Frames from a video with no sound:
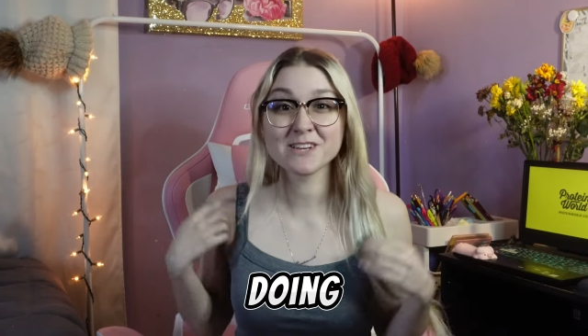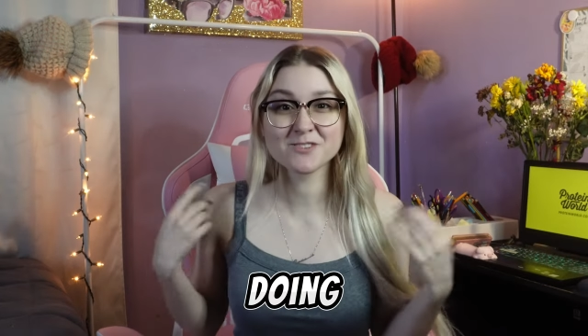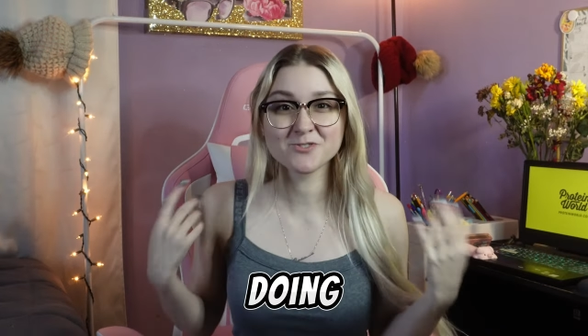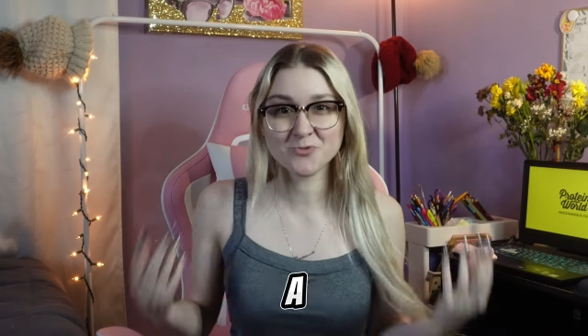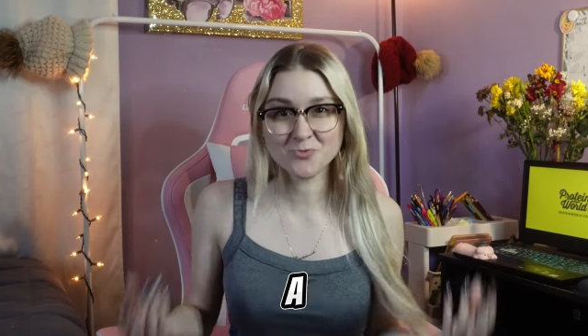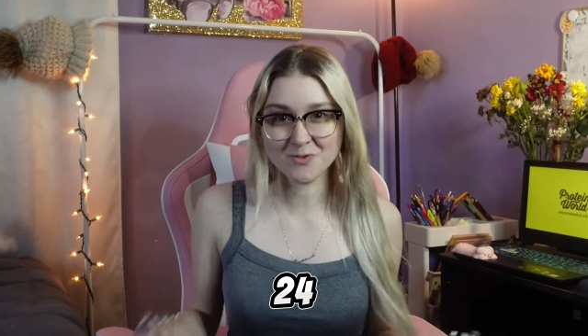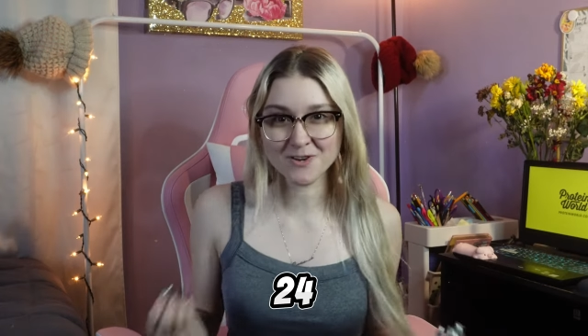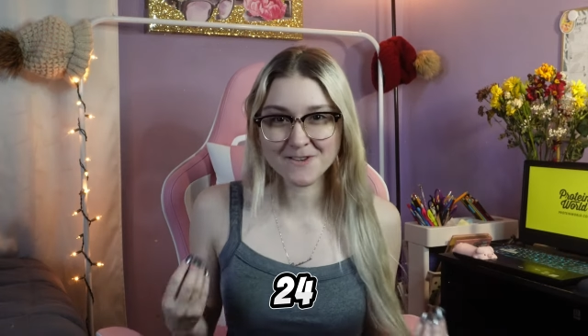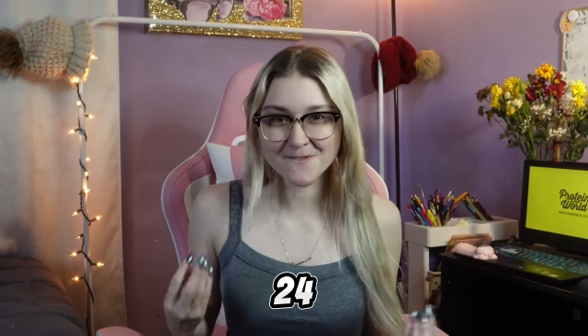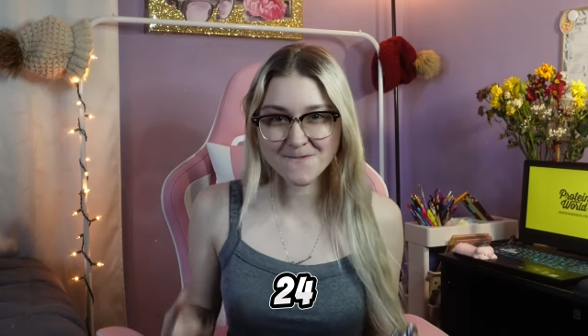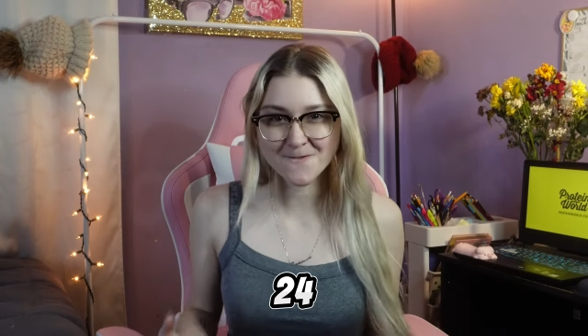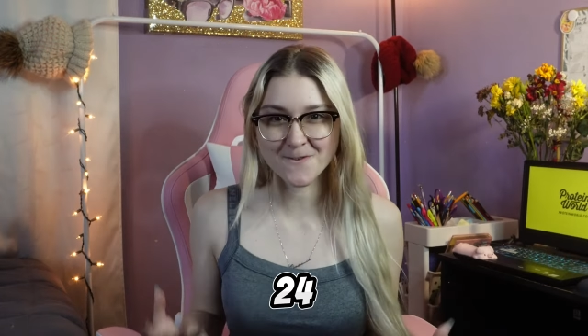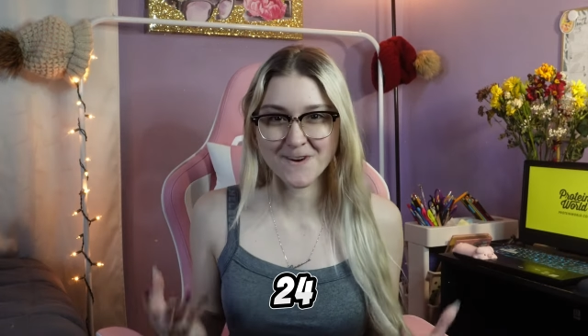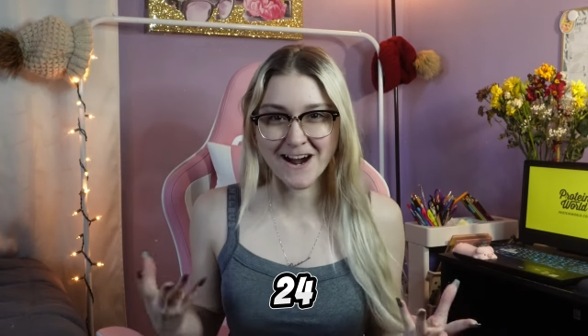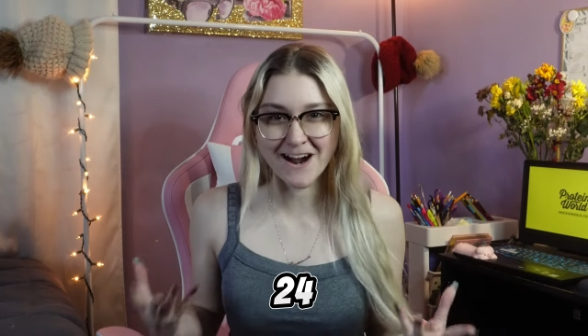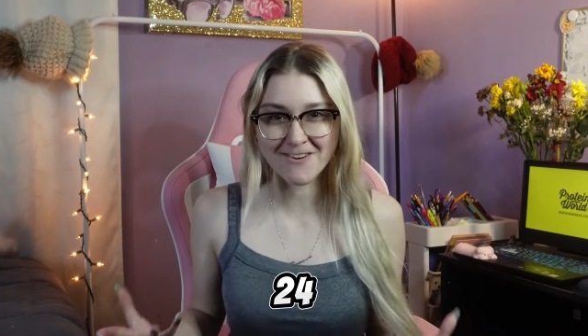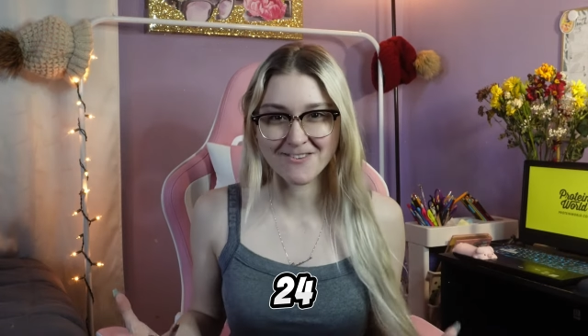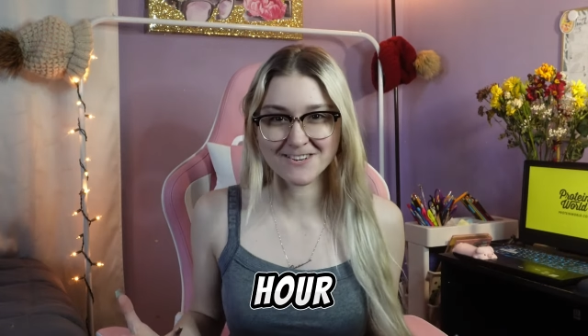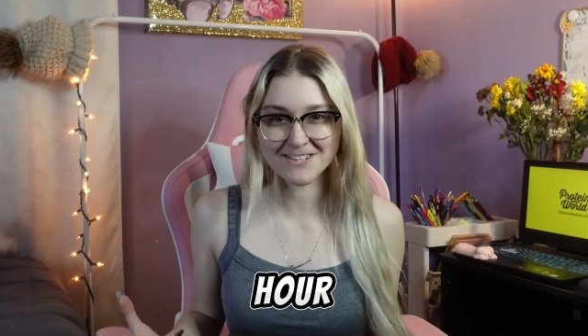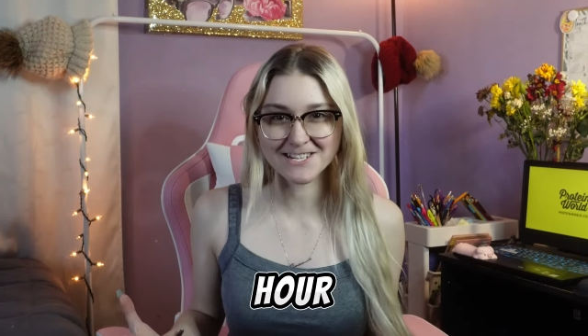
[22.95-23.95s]
a 24
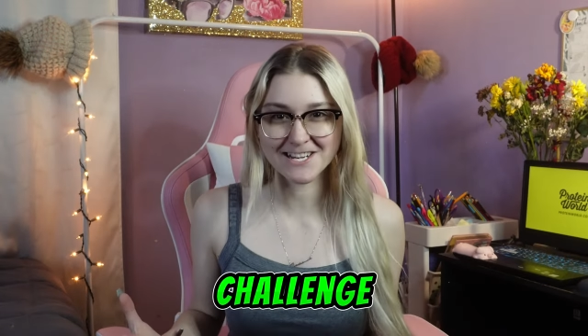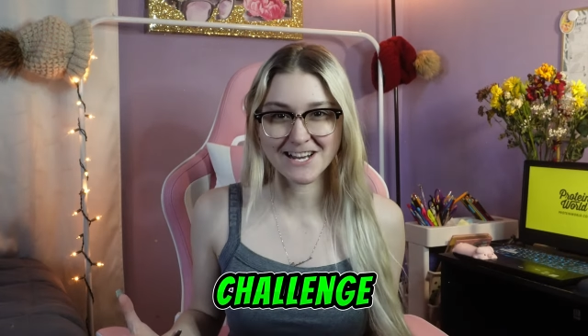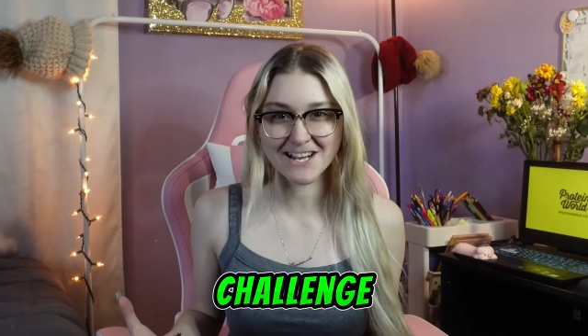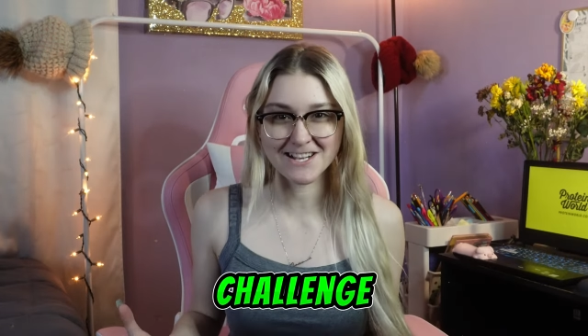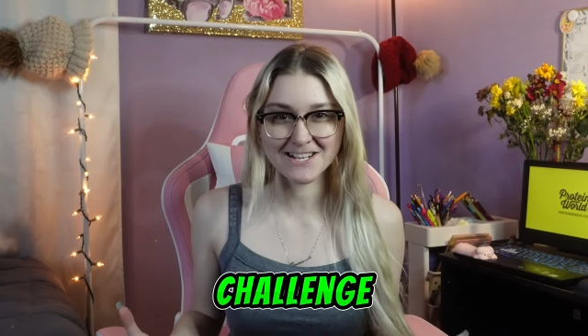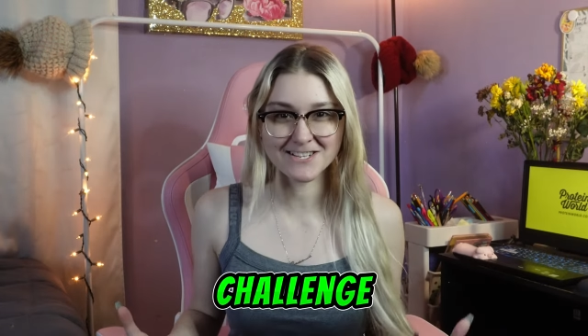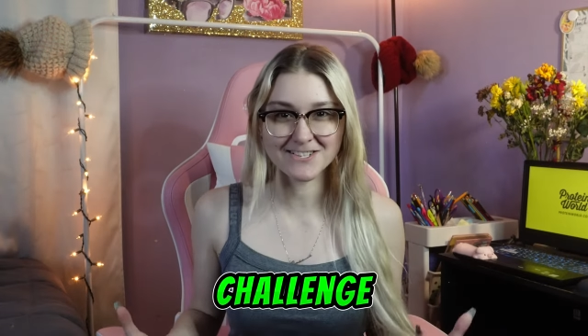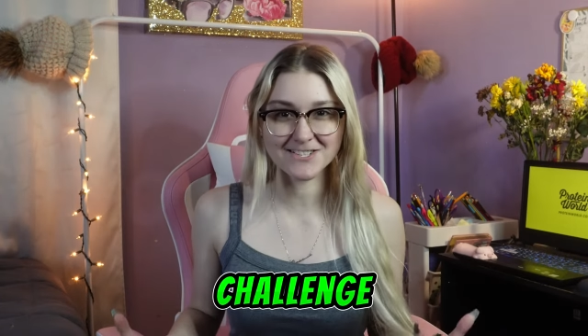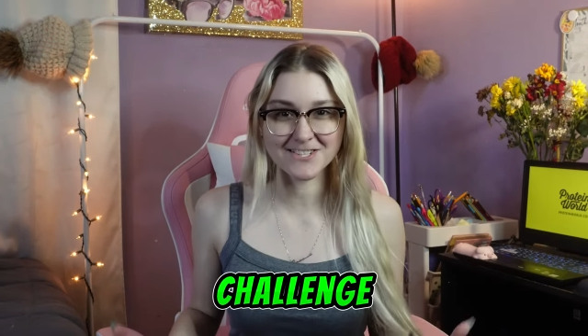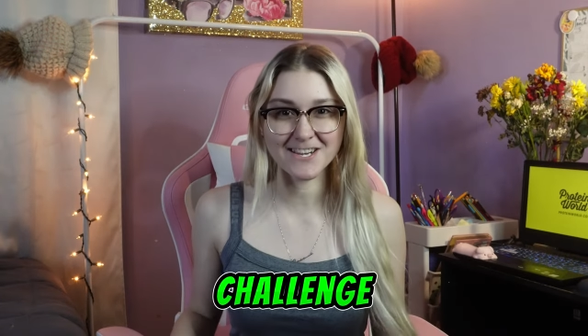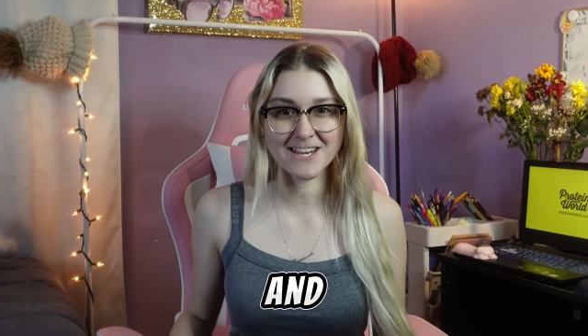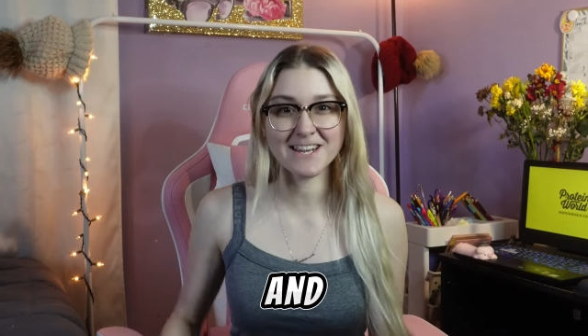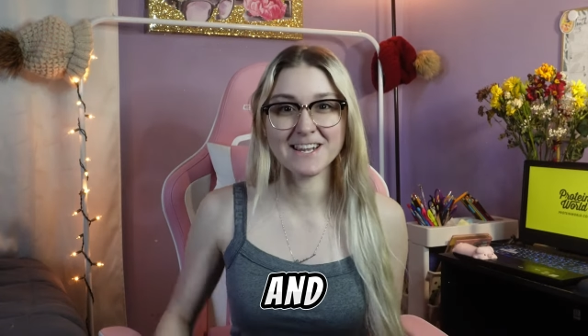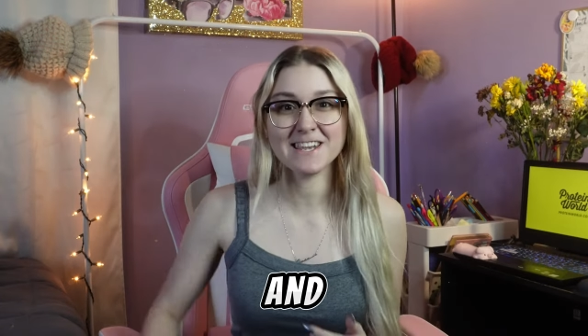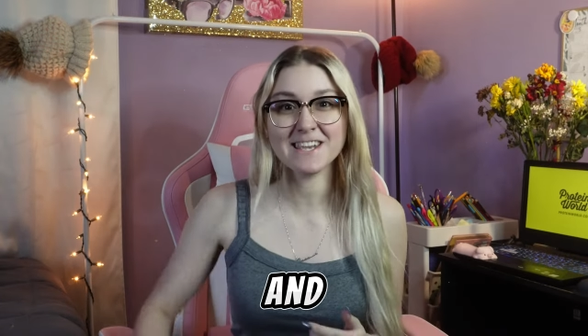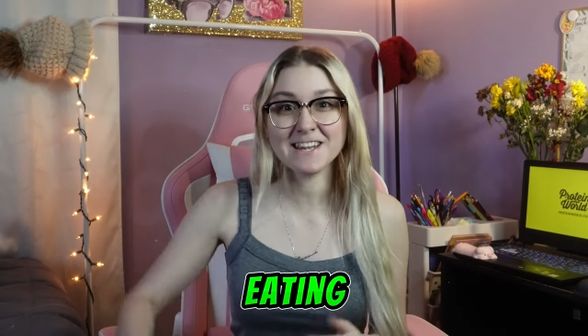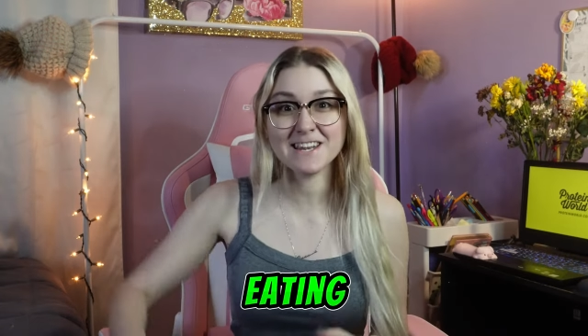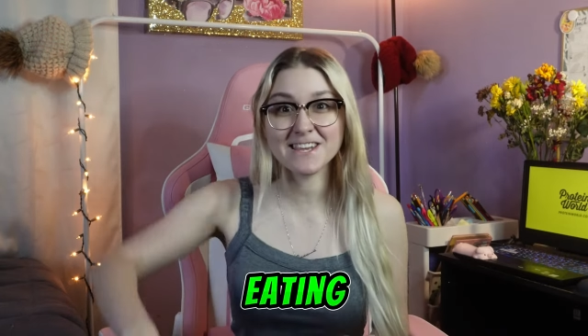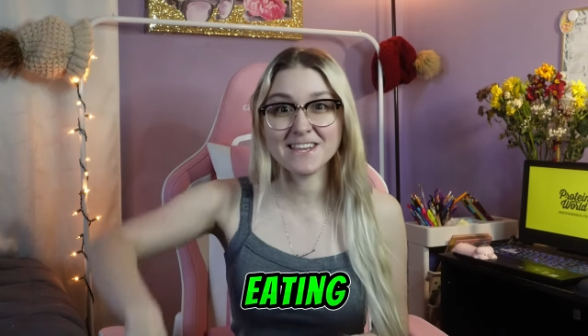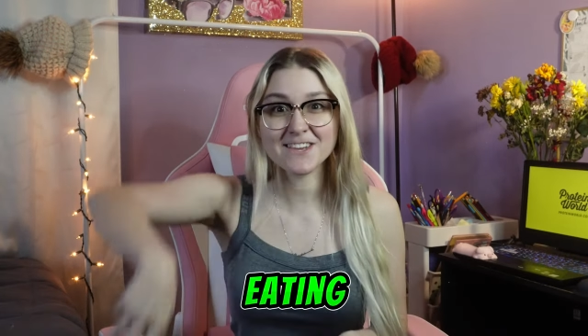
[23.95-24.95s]
hour challenge and
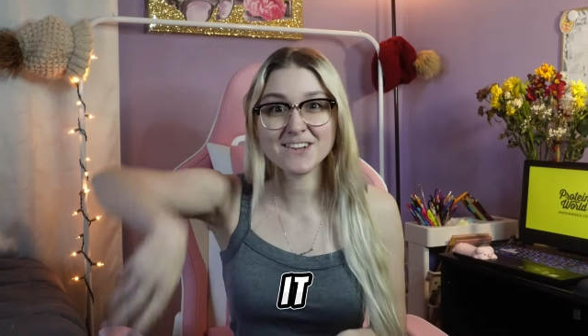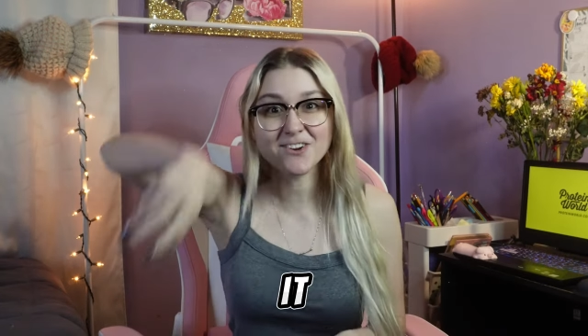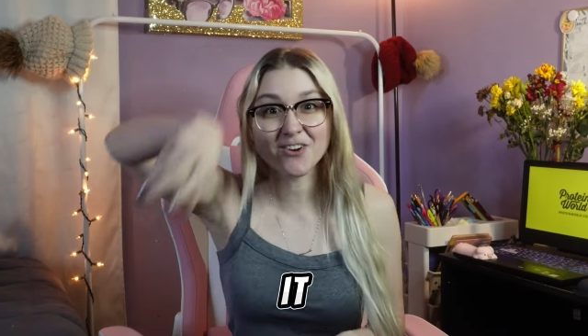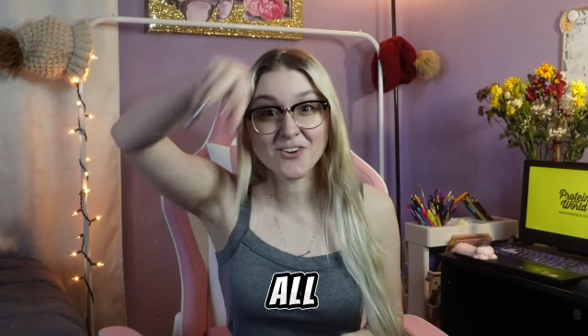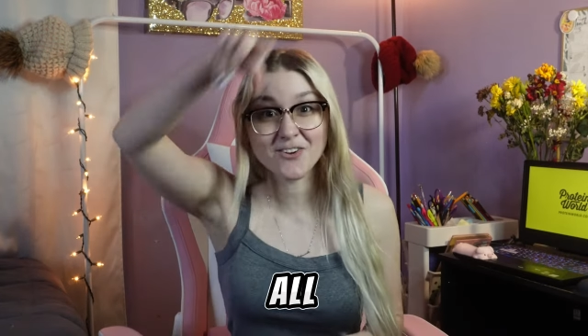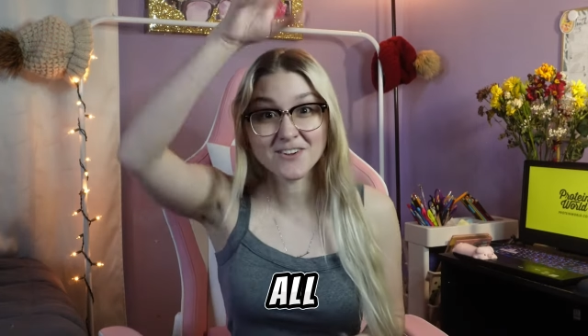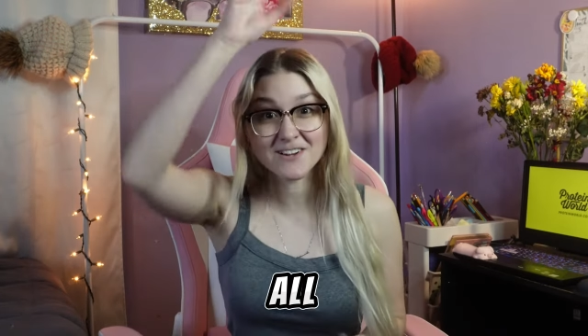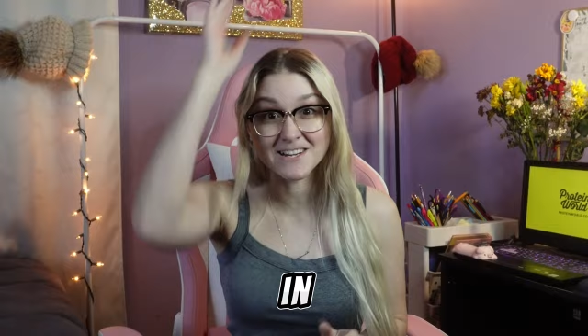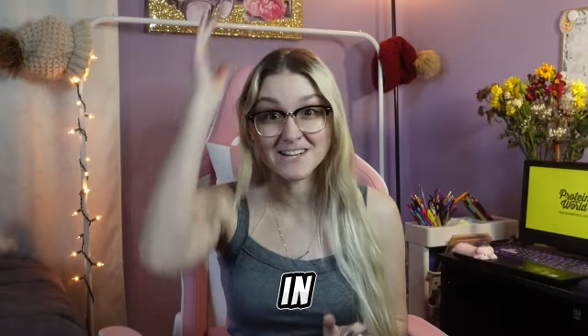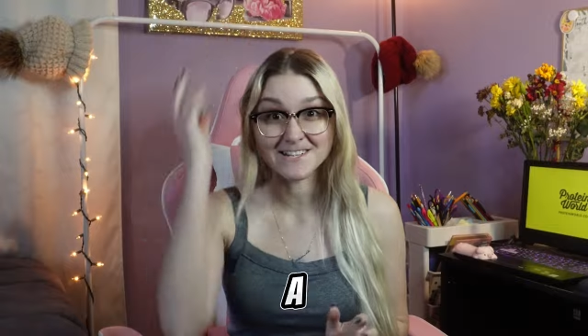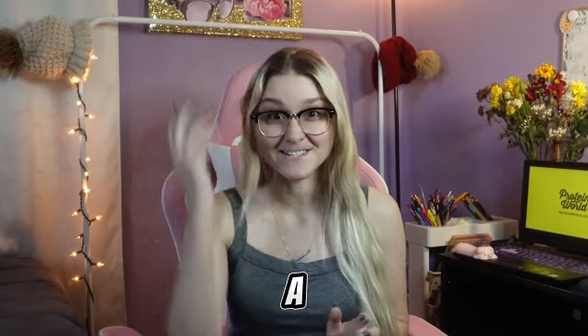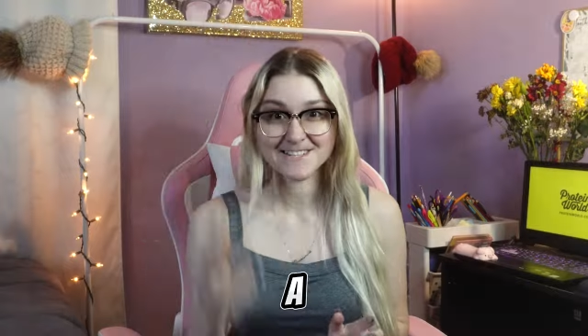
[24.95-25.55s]
eating it all in a